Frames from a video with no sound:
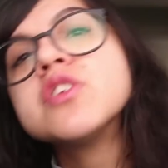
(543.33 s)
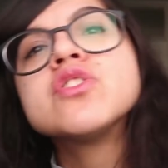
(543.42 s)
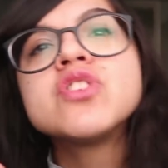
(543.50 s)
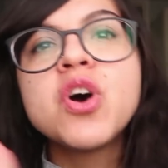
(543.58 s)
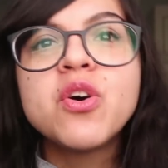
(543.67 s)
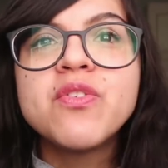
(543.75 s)

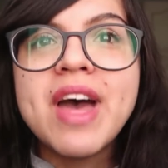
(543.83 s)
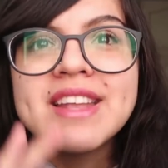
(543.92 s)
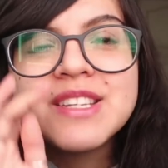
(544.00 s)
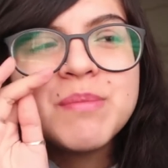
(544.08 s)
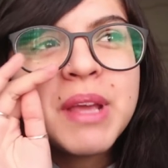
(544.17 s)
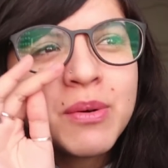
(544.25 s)
So
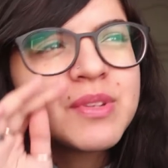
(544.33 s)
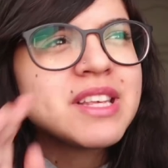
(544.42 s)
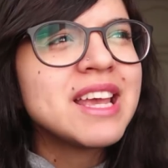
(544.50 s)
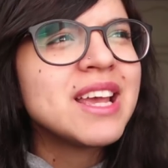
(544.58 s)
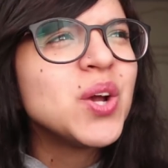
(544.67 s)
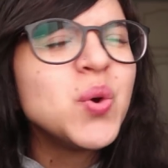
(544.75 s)
that, to me, I was
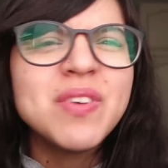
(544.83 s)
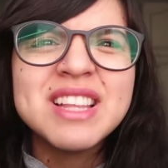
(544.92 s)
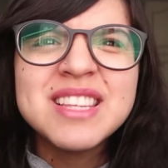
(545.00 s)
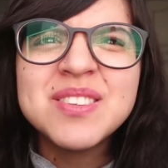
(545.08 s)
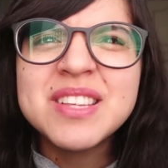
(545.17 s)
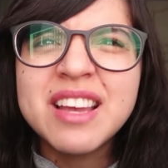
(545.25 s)
like, ooh,
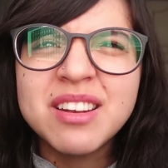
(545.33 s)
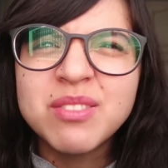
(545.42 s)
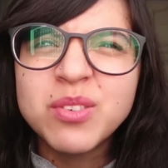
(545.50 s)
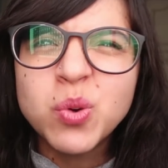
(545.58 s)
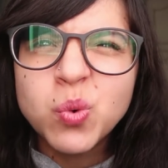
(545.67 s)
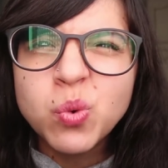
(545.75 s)
that sounds kind
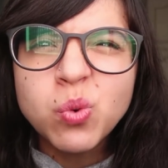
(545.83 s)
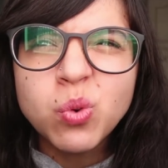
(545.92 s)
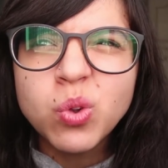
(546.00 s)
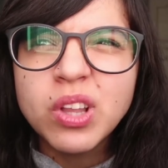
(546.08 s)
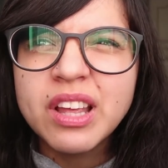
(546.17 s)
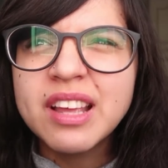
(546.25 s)
of
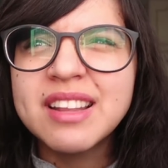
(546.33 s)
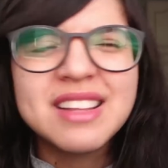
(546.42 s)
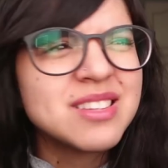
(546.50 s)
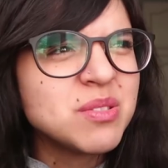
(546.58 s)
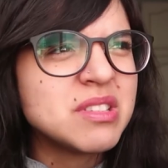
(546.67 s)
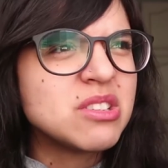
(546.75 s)
cool. Like,
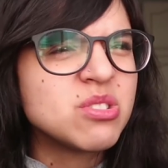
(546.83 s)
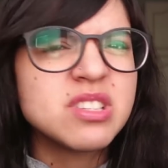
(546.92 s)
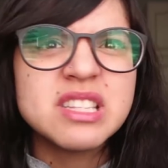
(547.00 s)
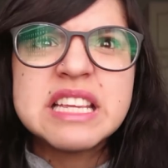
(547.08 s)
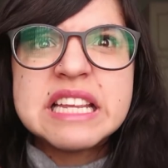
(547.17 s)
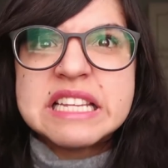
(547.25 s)
that sounds
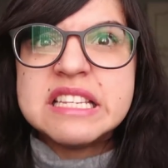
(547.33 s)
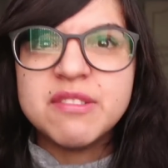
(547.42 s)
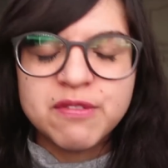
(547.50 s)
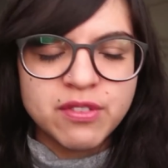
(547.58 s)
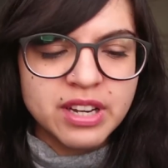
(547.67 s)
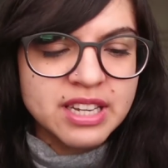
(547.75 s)
interesting and
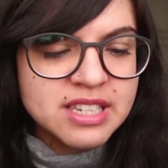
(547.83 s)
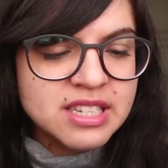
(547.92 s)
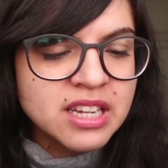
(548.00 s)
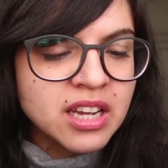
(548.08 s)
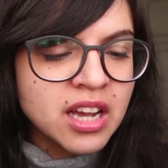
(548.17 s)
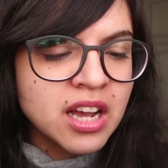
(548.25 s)
different.
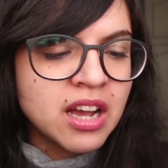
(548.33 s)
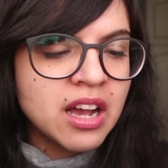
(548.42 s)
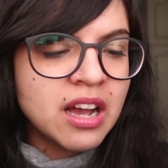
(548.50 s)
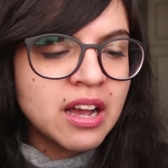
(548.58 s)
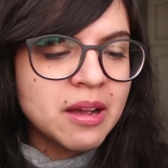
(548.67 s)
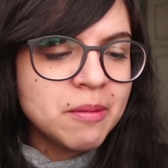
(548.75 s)

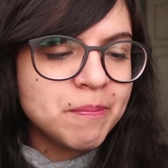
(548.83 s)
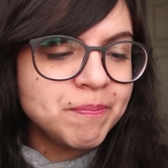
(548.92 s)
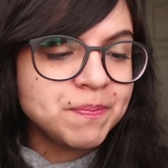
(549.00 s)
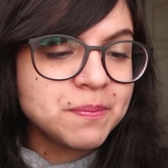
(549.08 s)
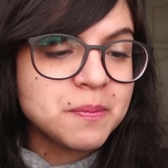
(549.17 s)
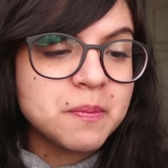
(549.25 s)
I